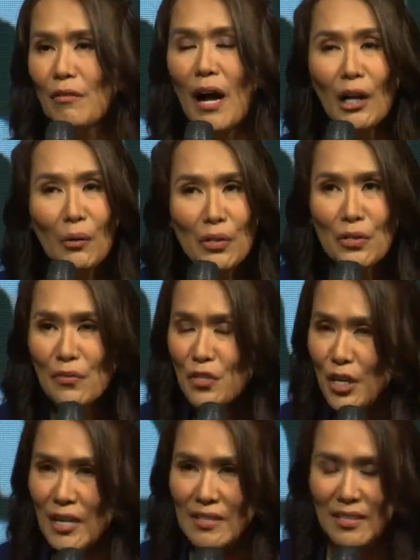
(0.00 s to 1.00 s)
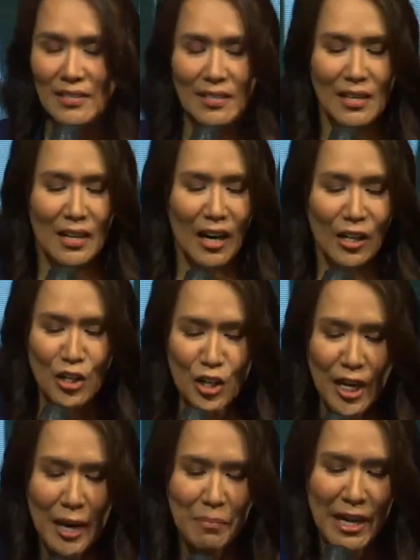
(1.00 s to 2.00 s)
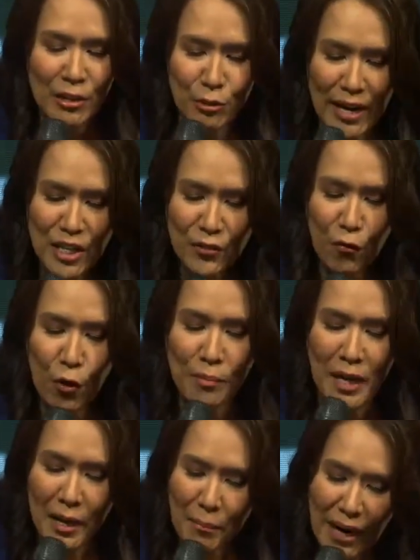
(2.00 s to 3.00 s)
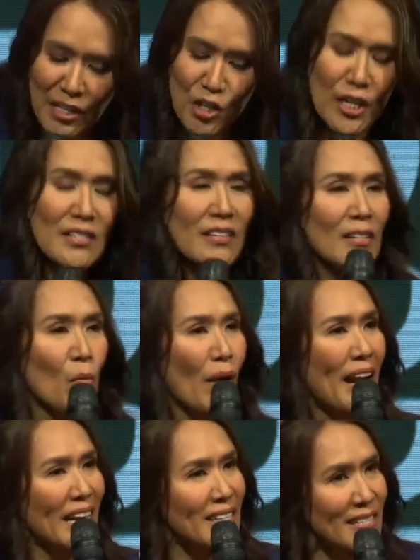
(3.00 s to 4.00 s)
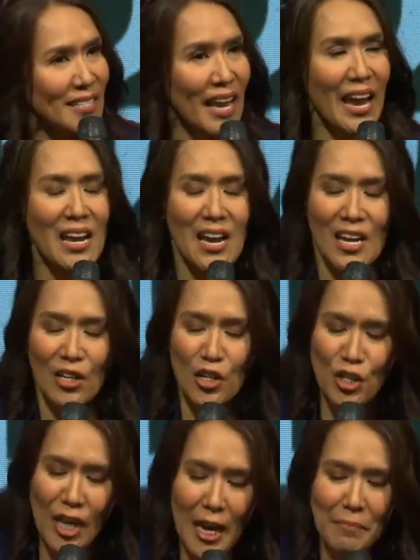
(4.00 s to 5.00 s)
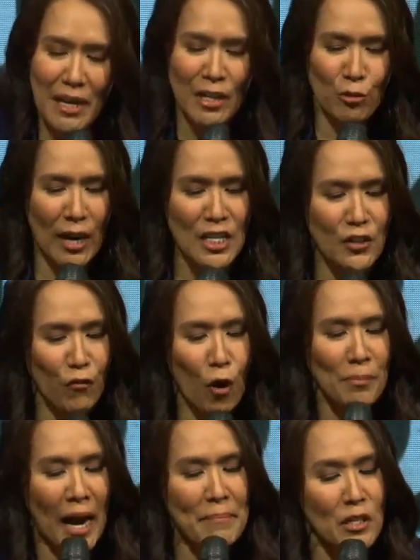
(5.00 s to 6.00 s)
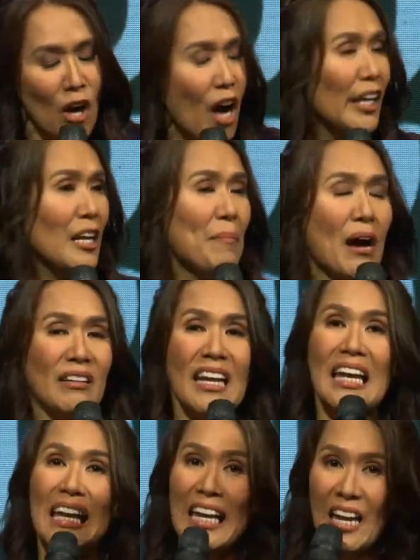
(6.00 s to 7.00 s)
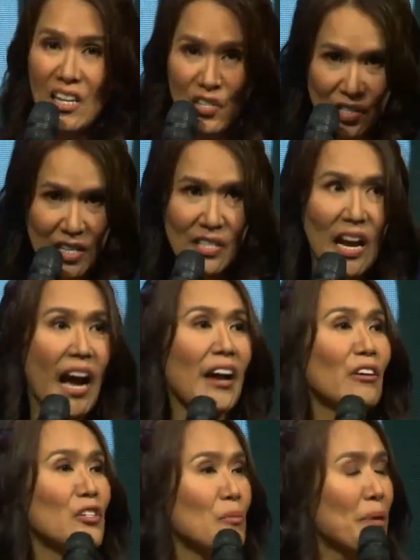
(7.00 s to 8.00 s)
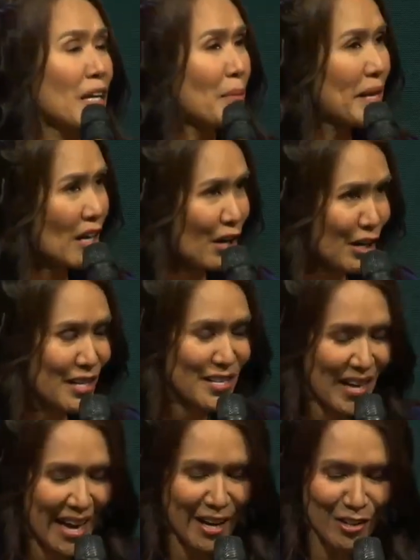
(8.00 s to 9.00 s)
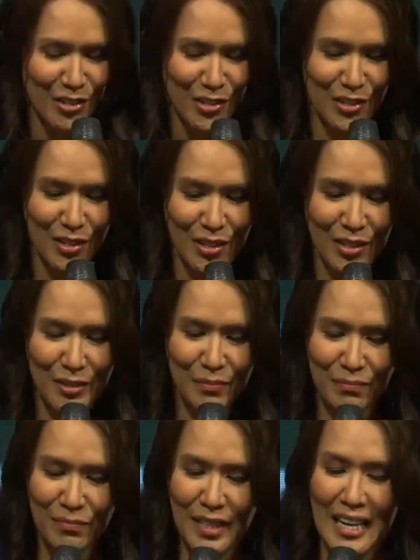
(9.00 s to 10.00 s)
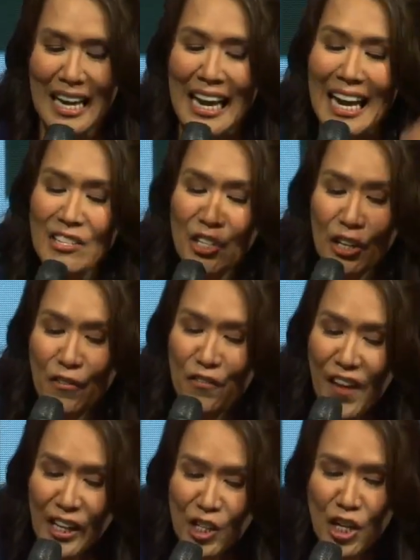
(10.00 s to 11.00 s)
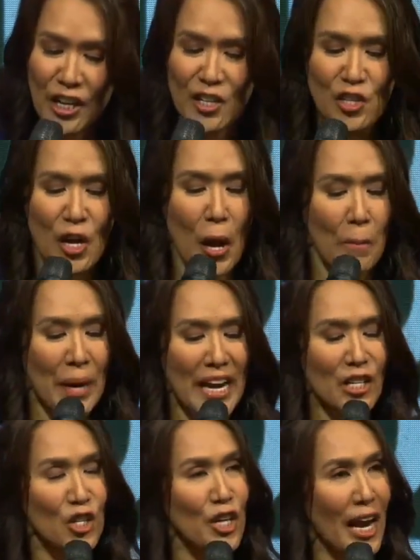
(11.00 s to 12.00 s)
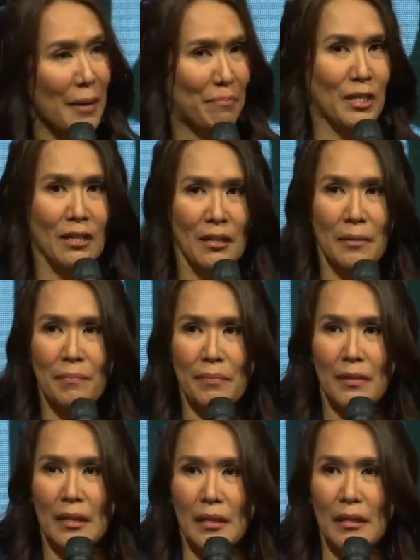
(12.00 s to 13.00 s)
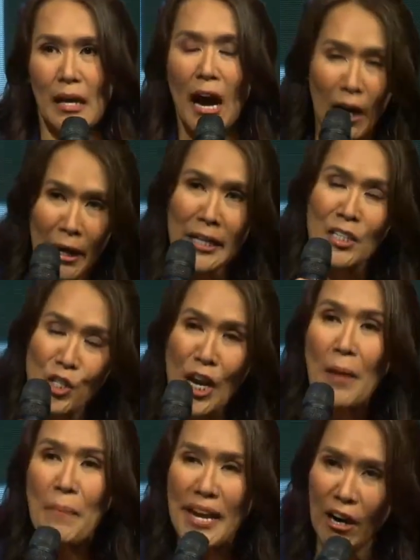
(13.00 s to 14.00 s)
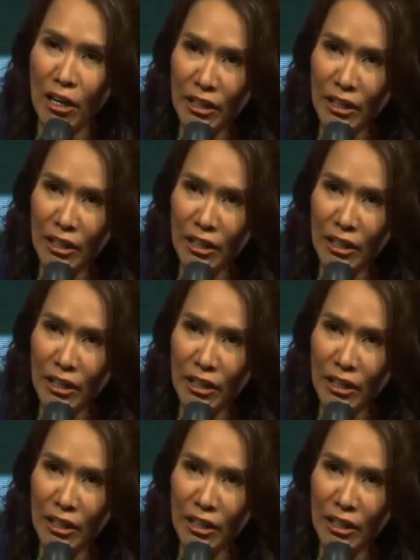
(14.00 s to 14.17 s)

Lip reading: Followers of Jesus are shaped and transformed by Jesus. And when I say shaped and transformed, I'm talking about his desires becoming our desires. His convictions being shaped, shaping